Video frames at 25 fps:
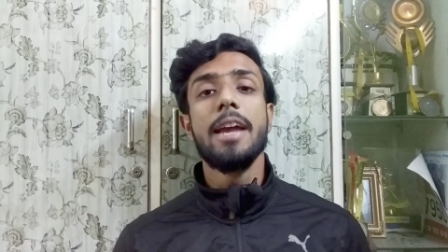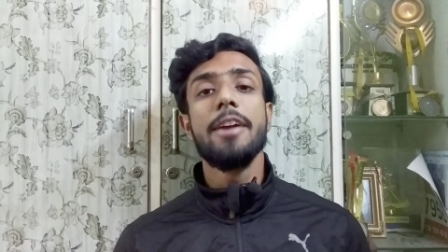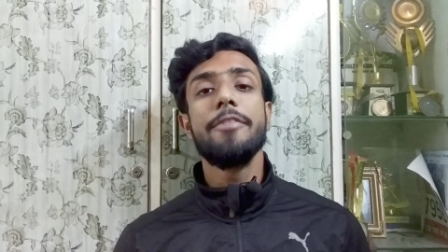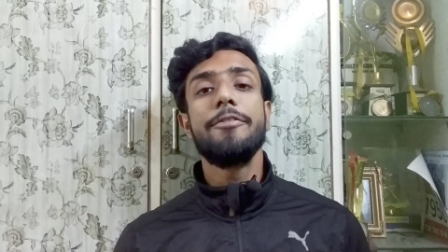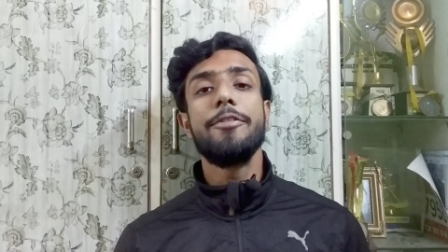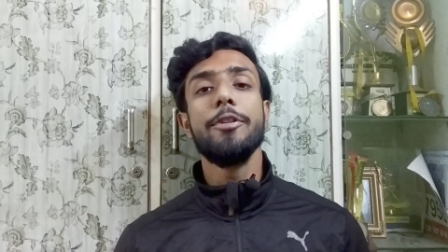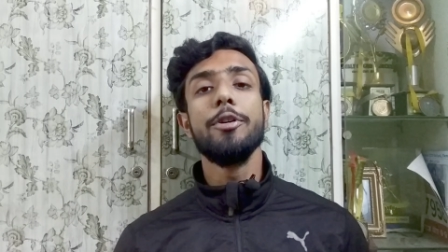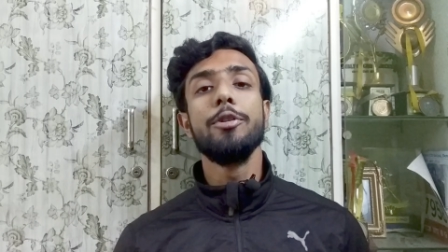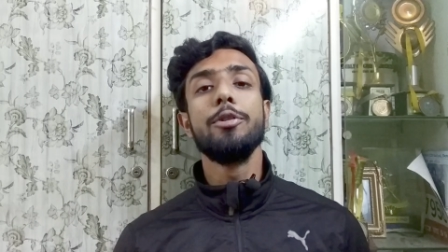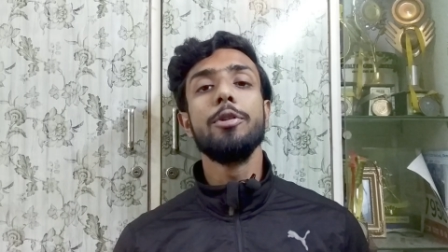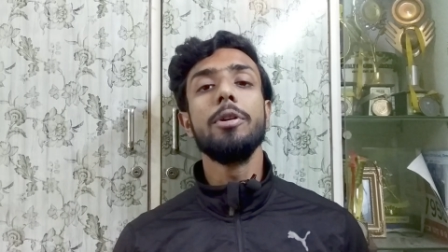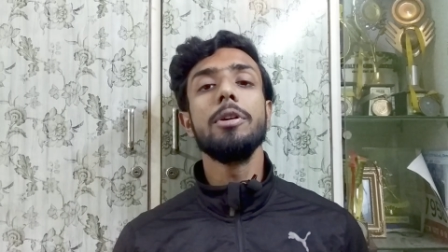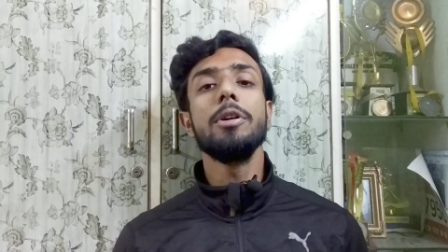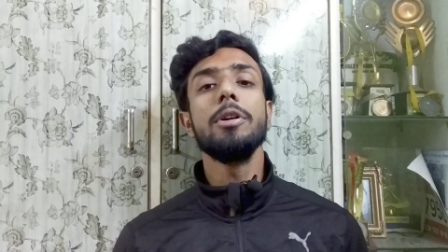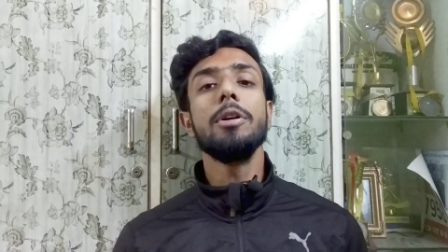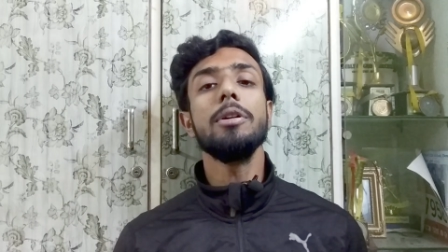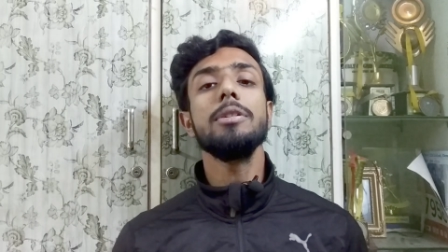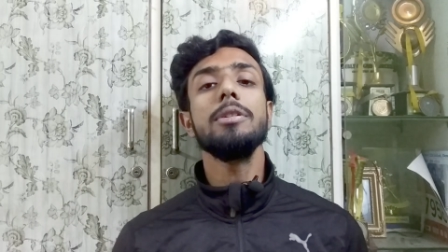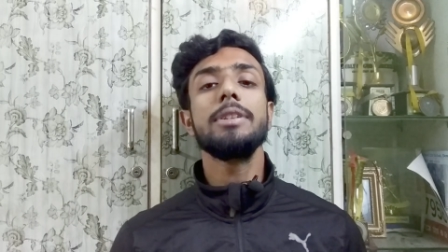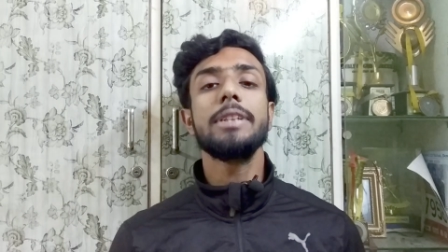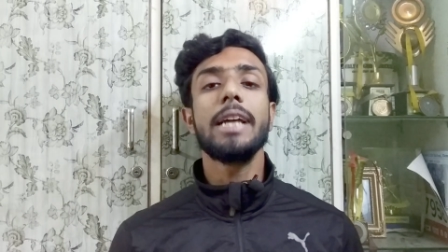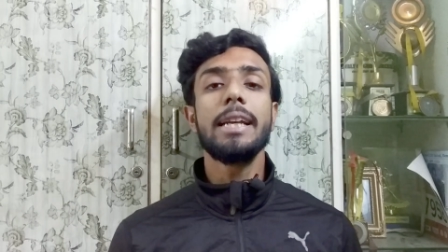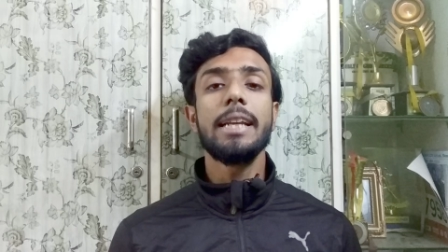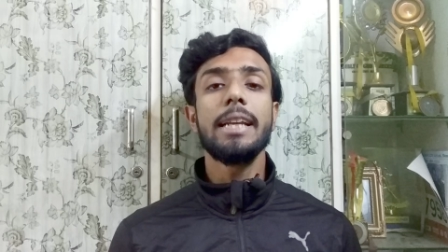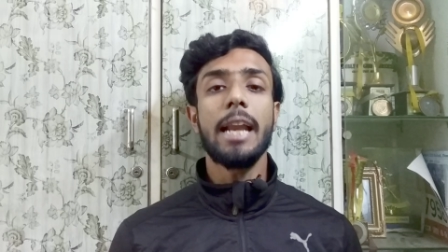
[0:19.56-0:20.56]
if you don't
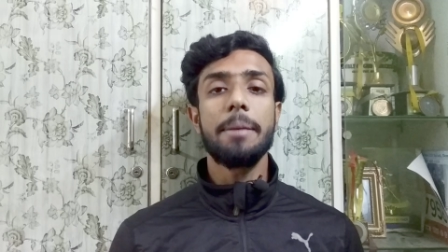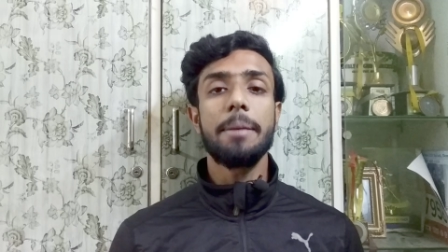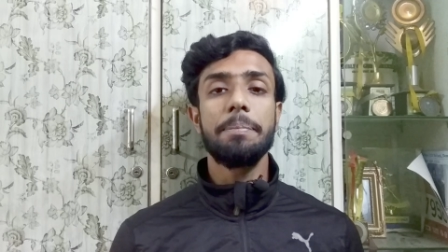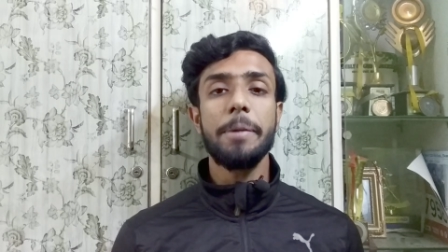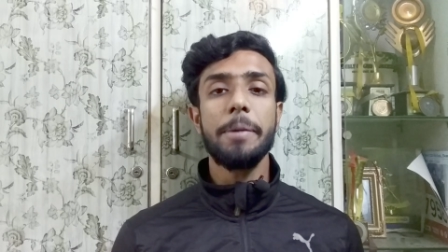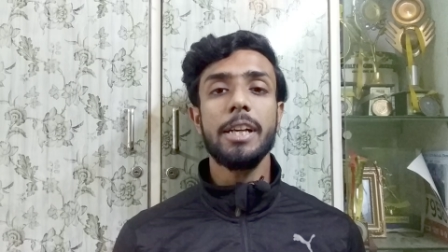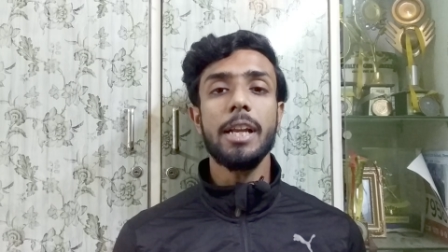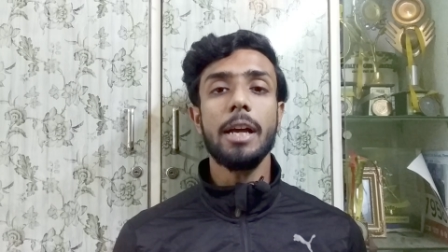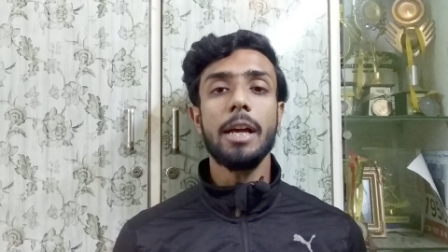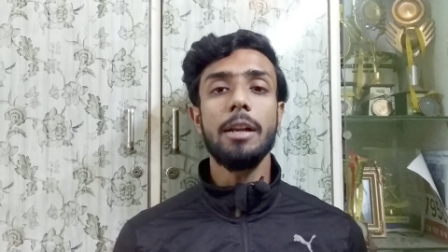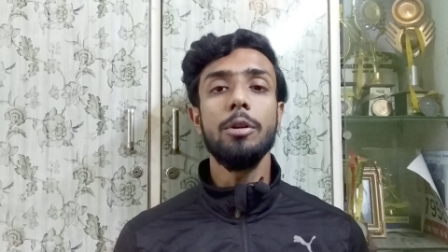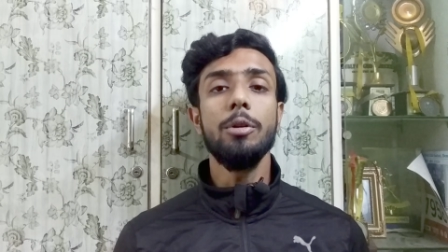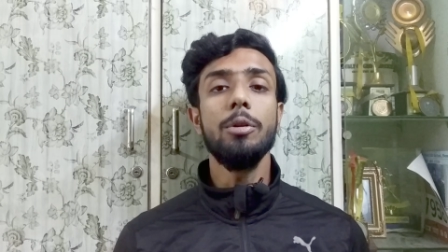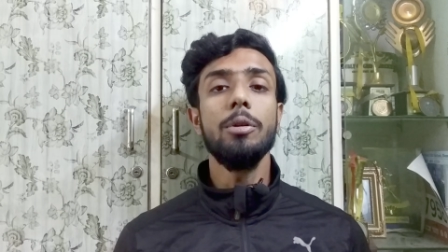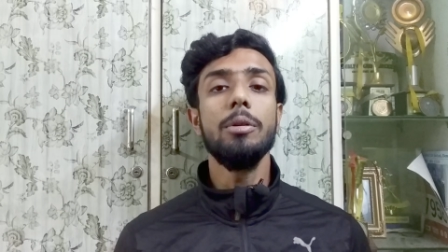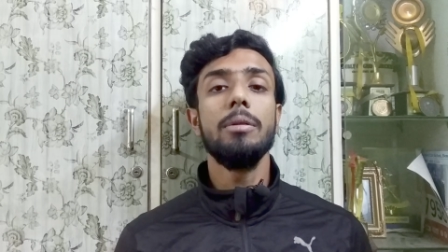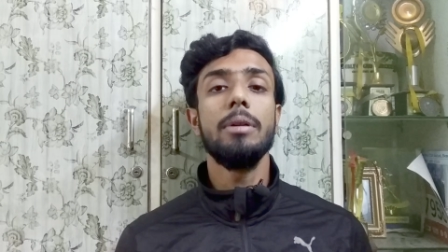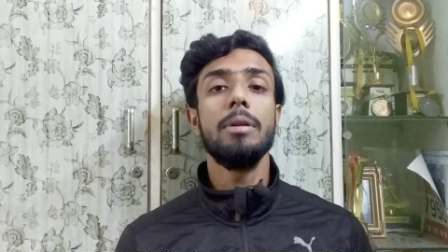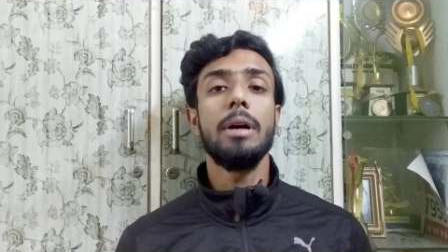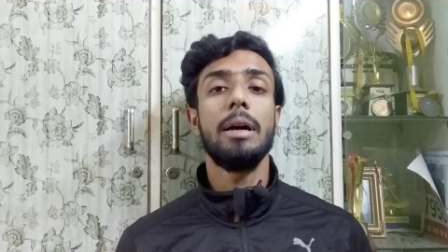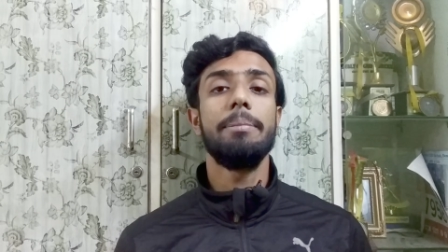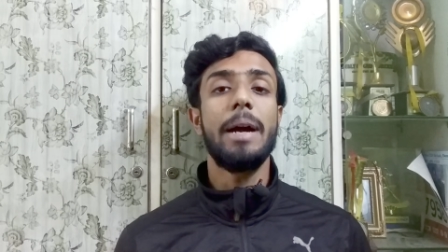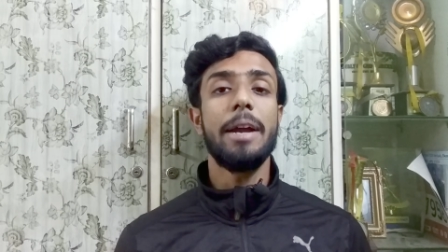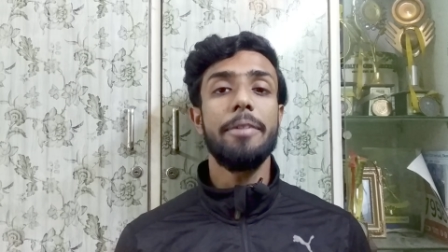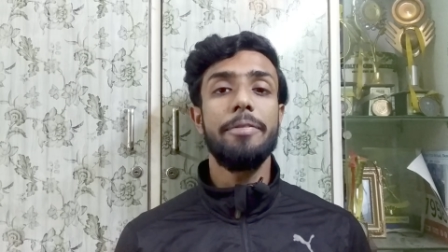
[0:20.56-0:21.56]
know then let me tell
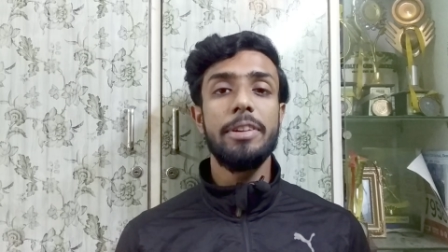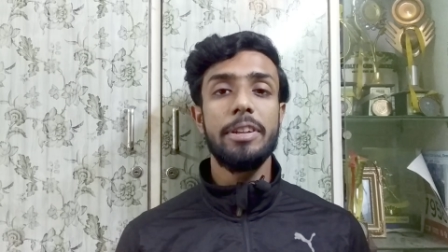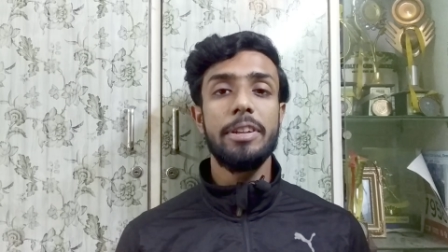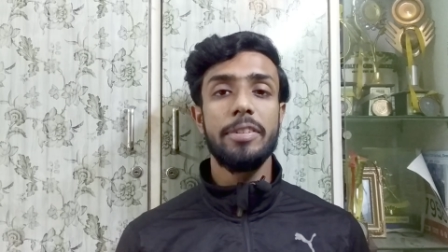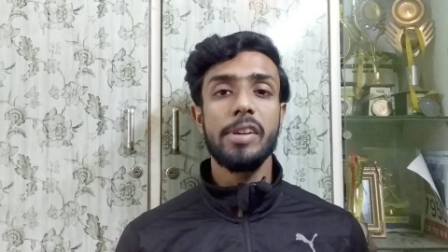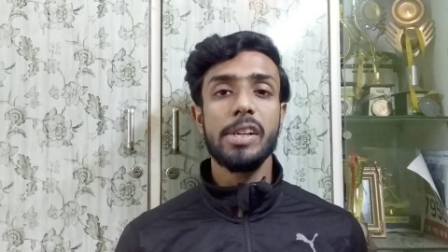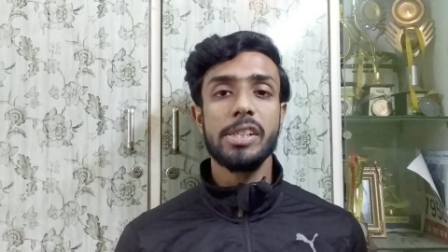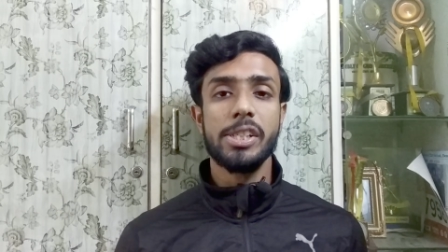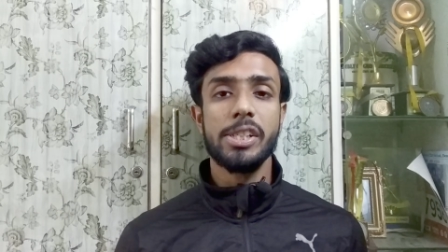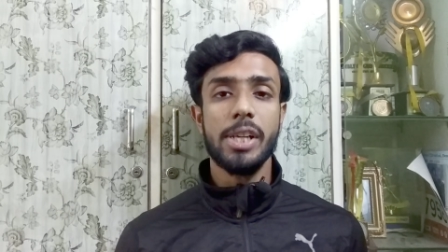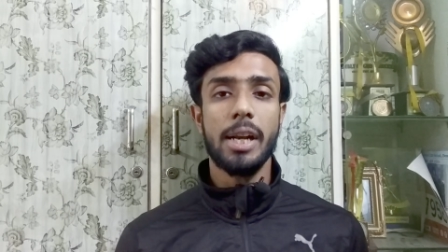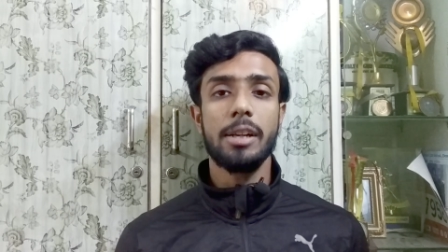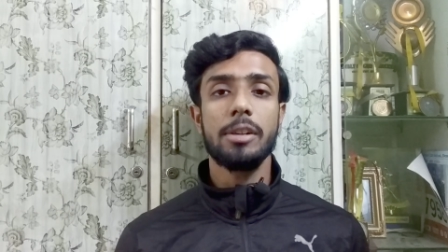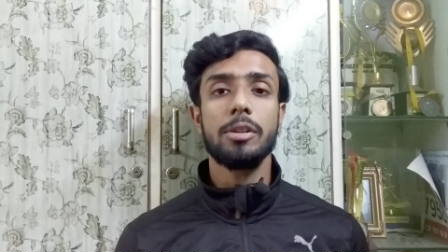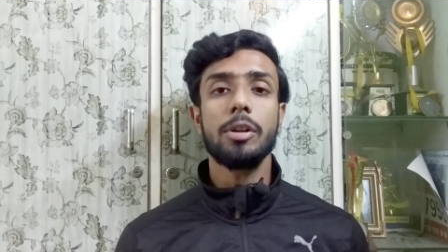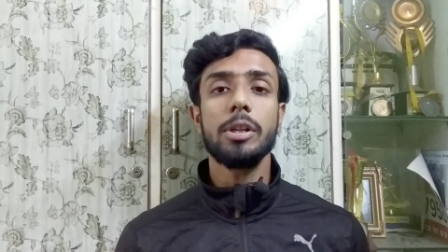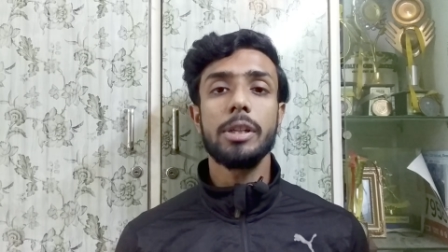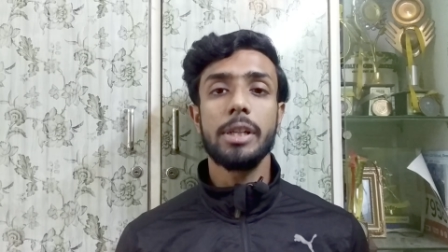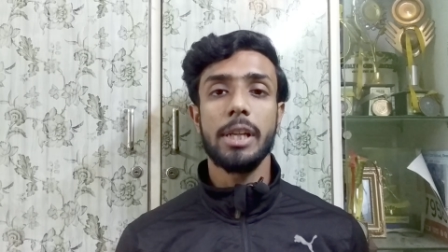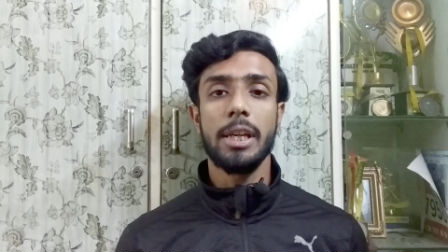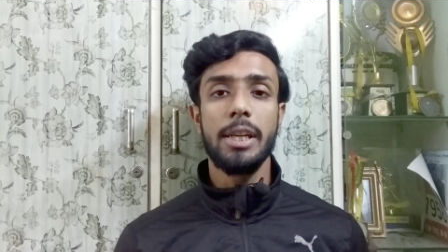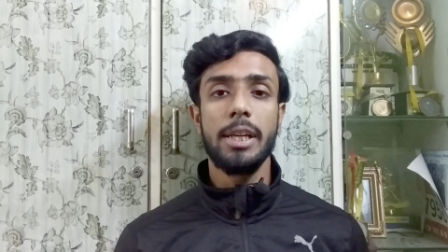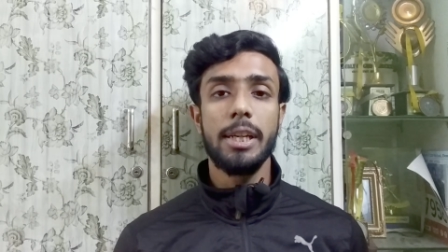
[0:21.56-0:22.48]
you my previous channel got